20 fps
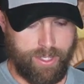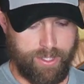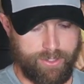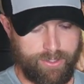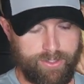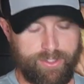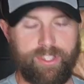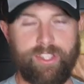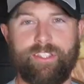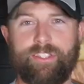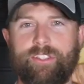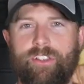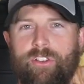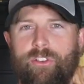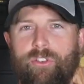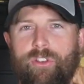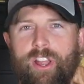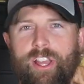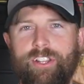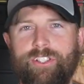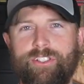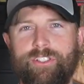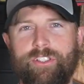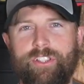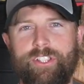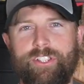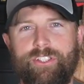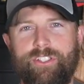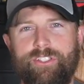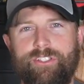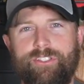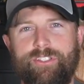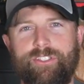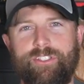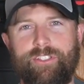So it says, congratulations,